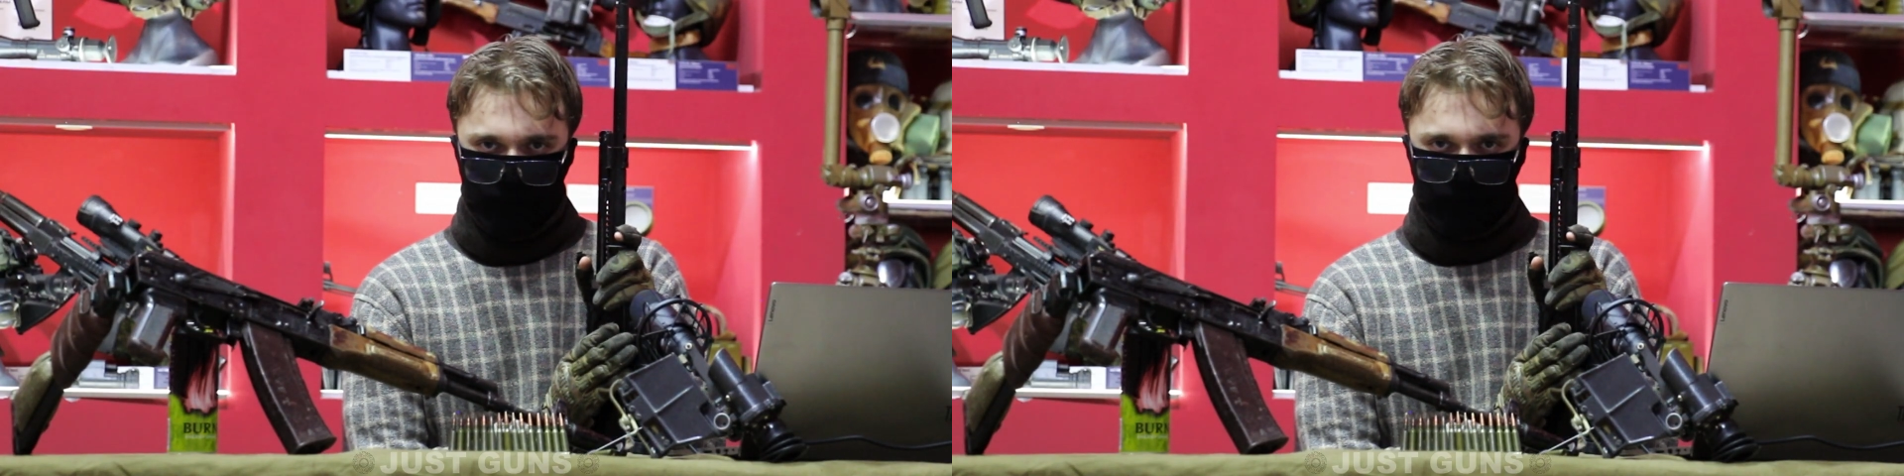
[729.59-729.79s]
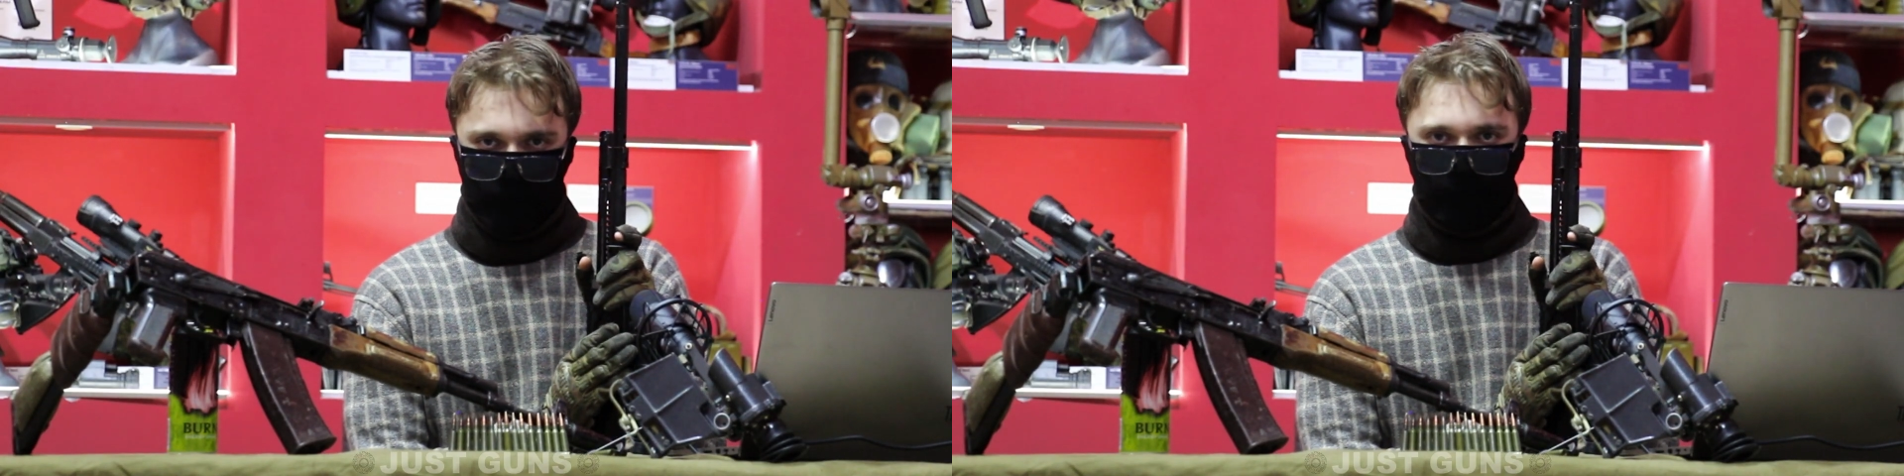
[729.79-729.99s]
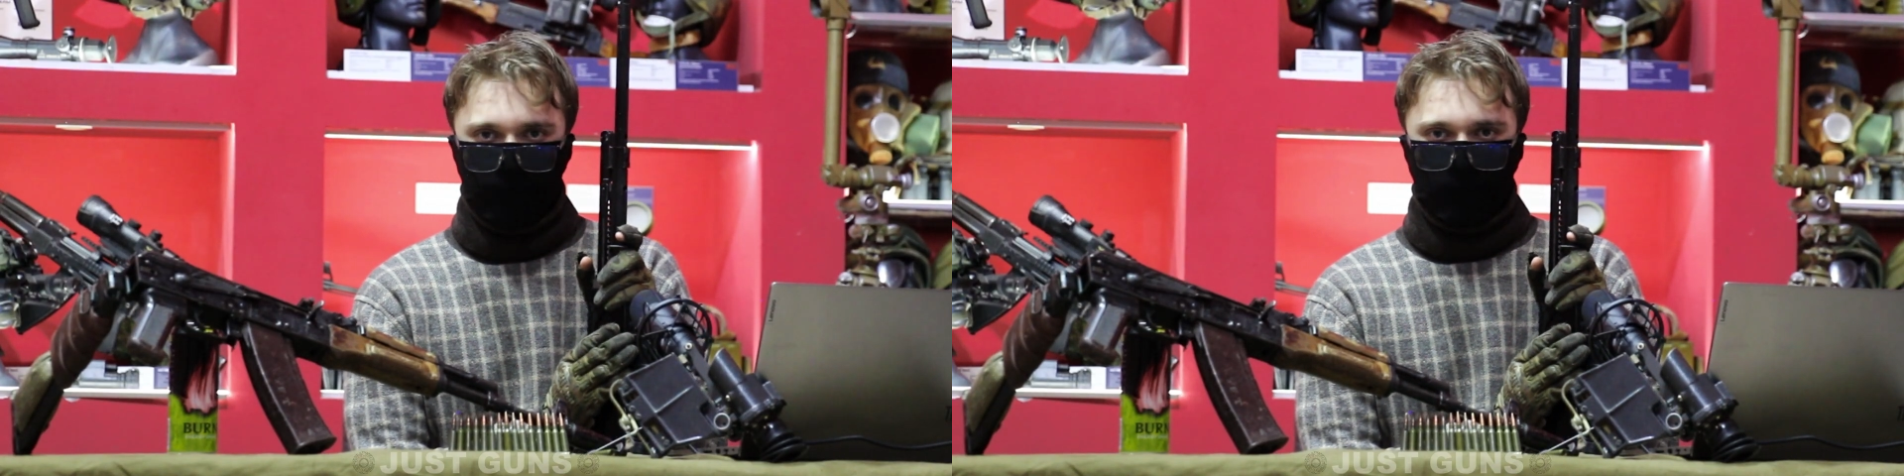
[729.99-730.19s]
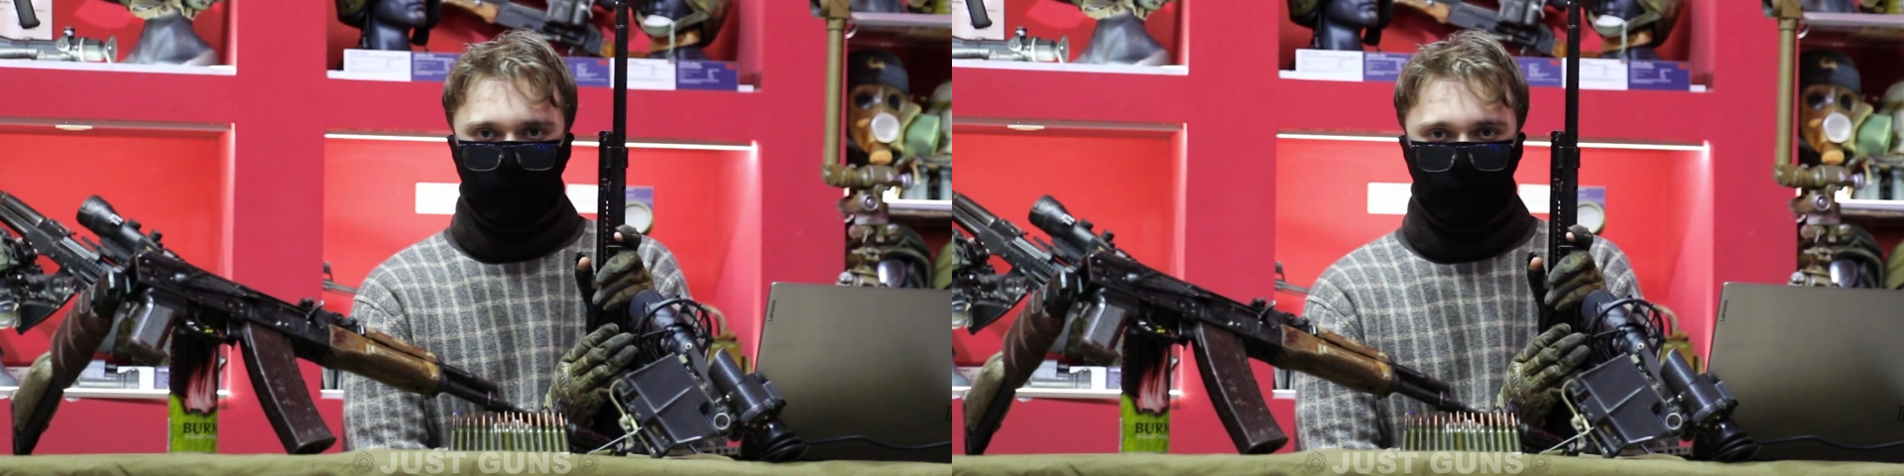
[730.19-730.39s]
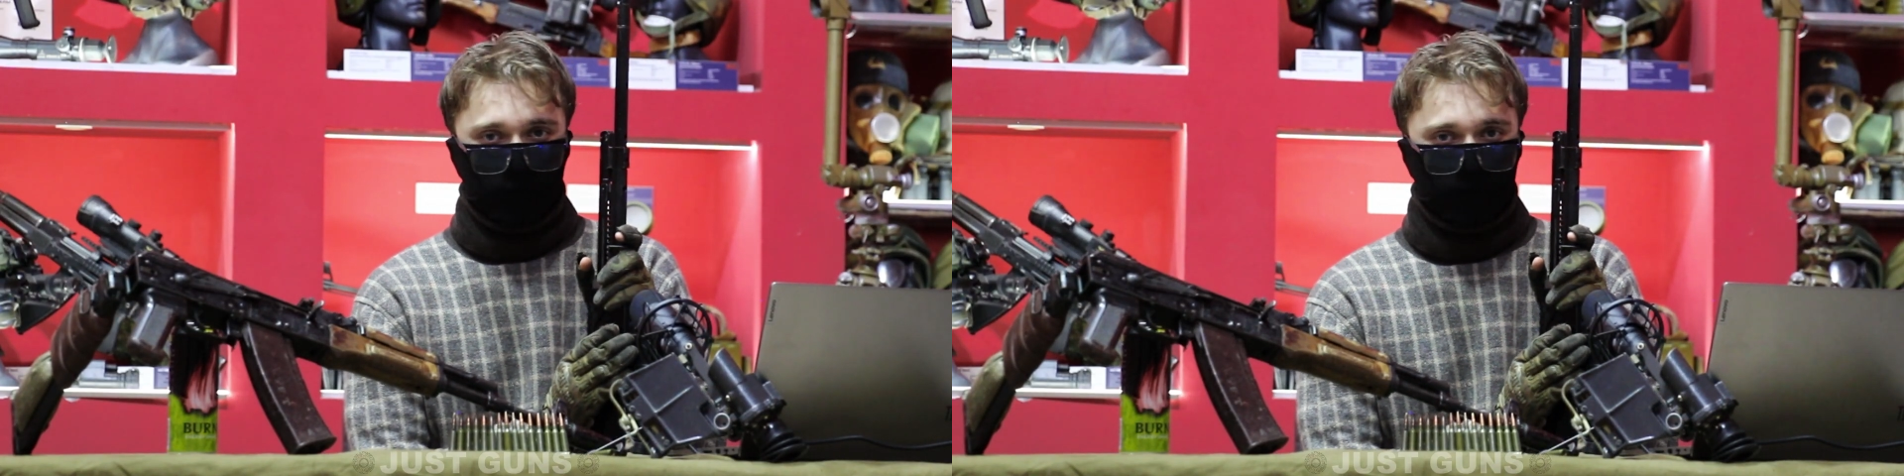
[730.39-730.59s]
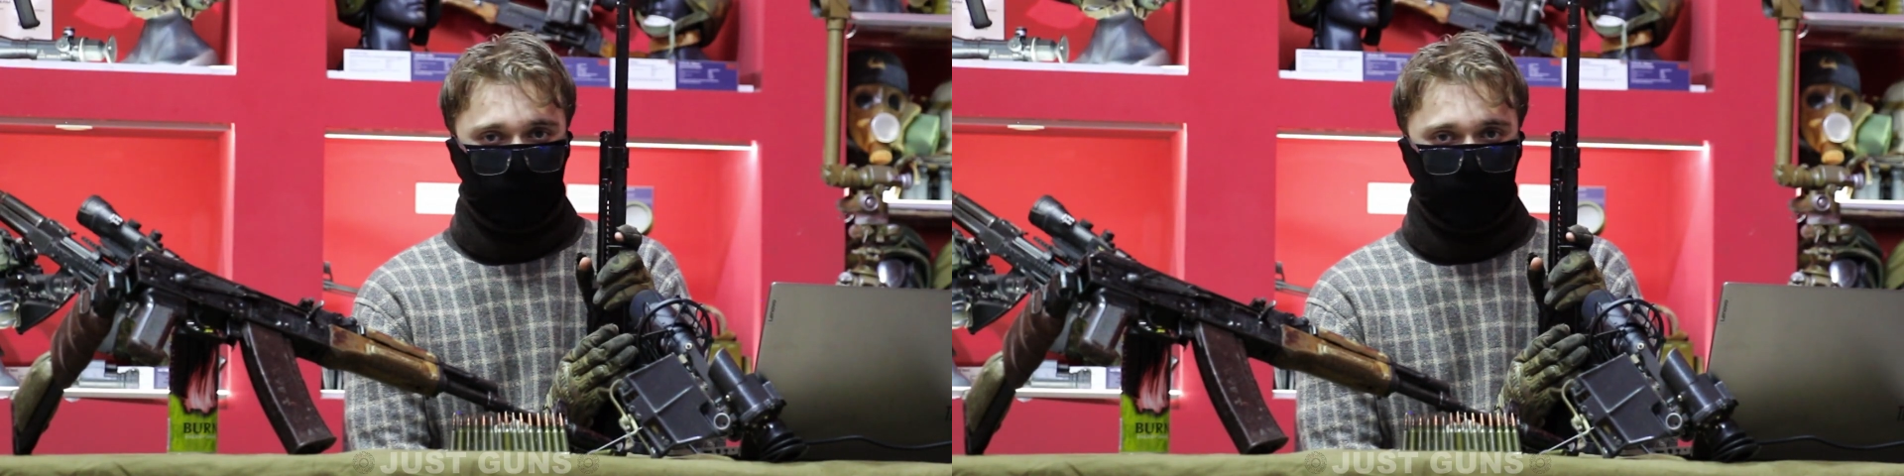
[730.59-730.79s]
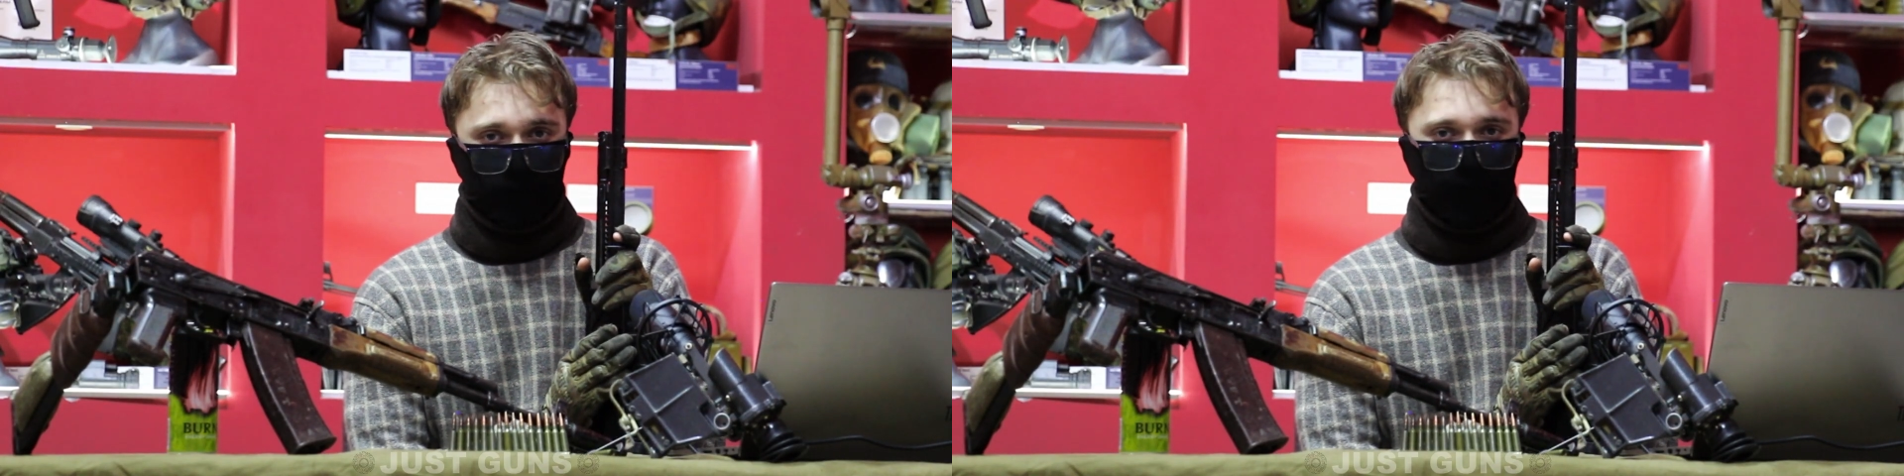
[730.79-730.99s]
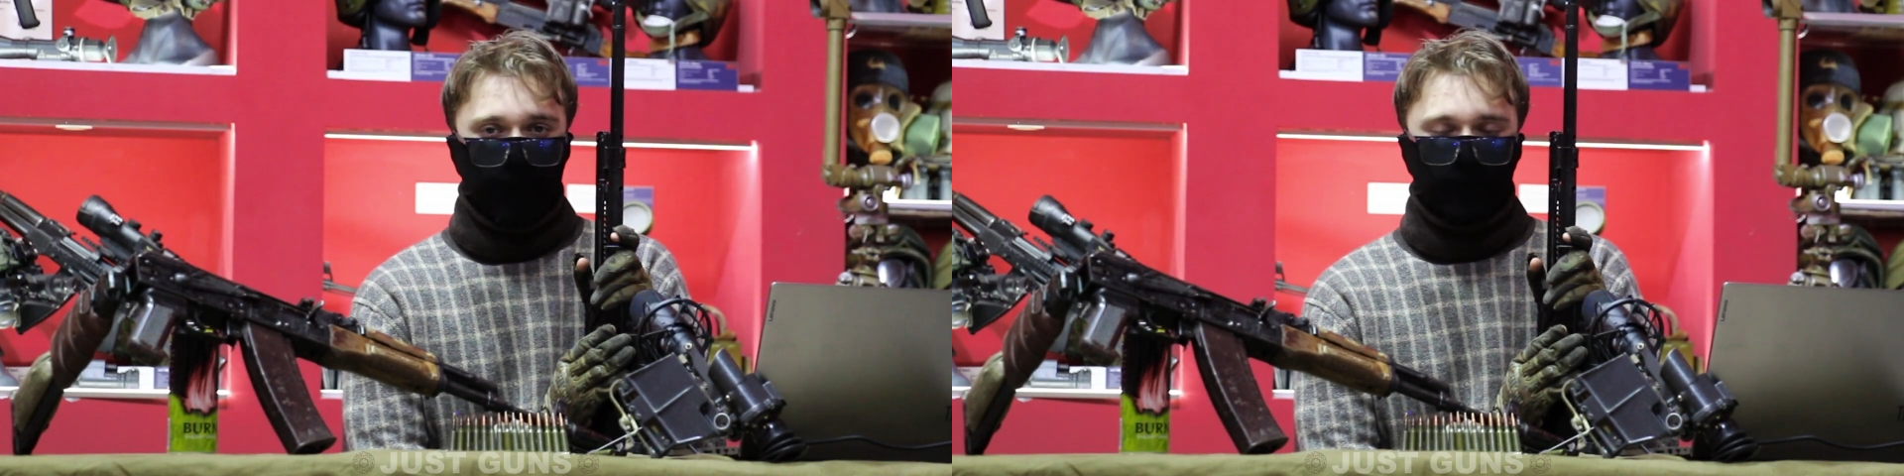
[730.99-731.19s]
by Mr.
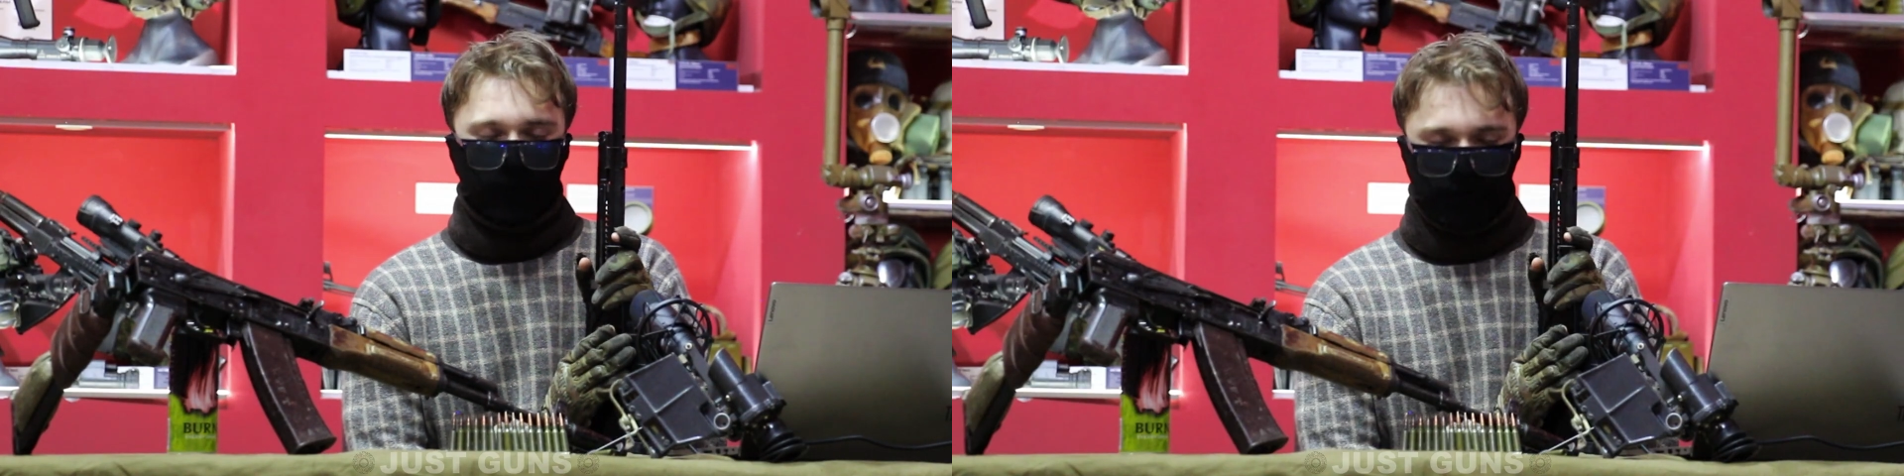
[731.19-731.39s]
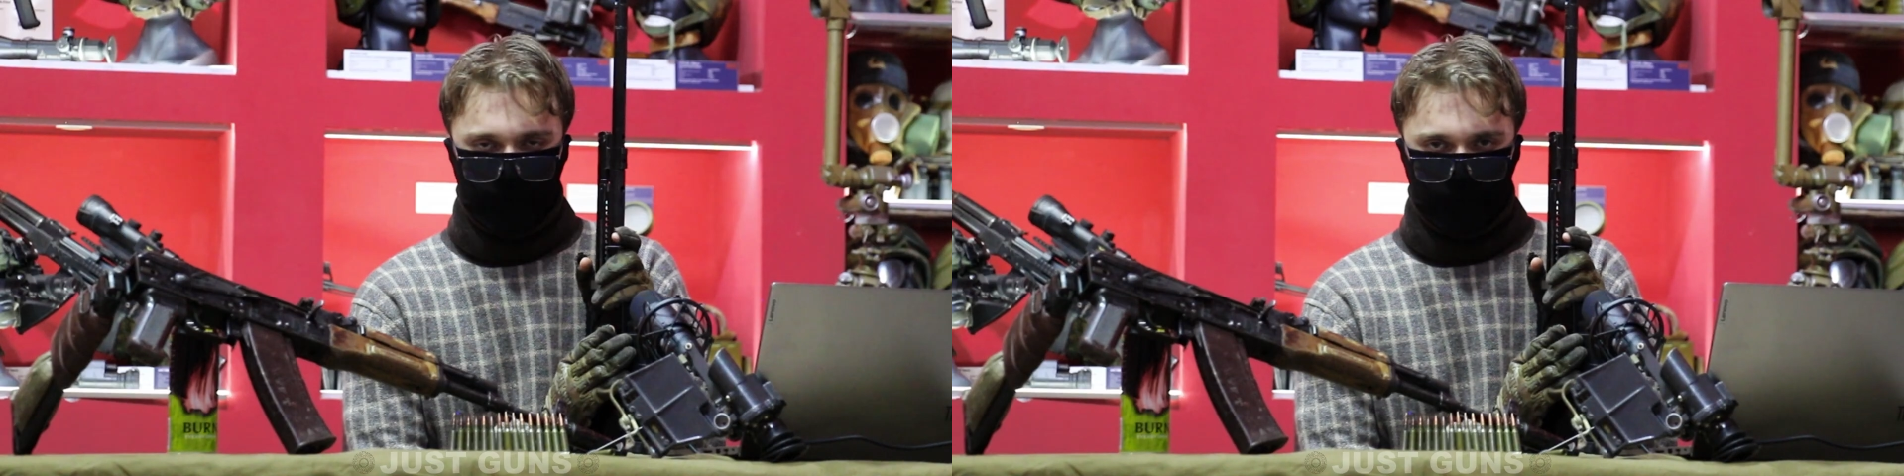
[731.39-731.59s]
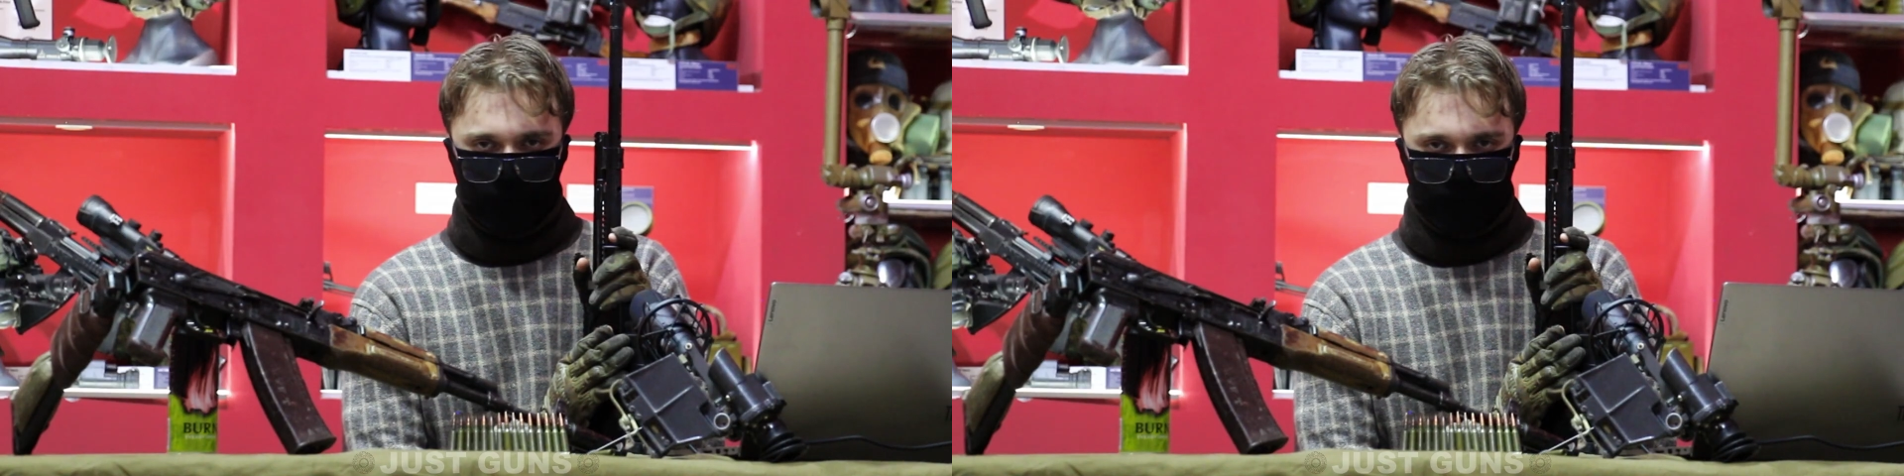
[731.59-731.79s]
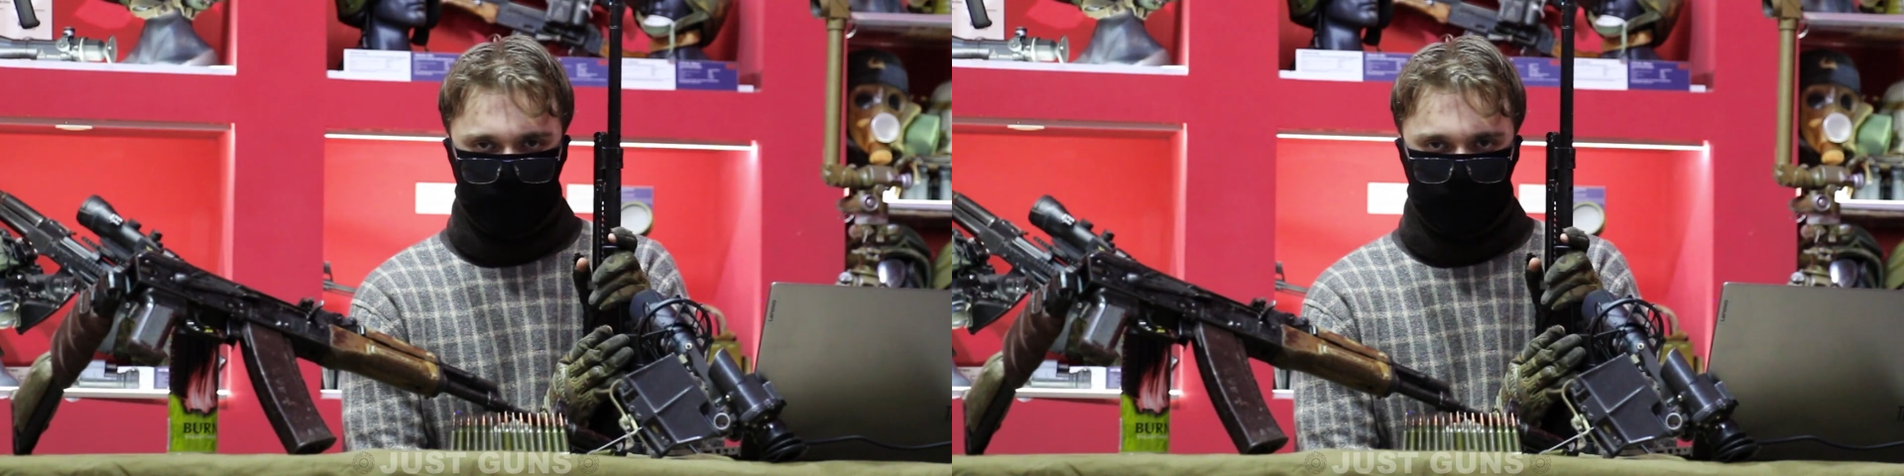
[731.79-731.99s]
Alexandrov.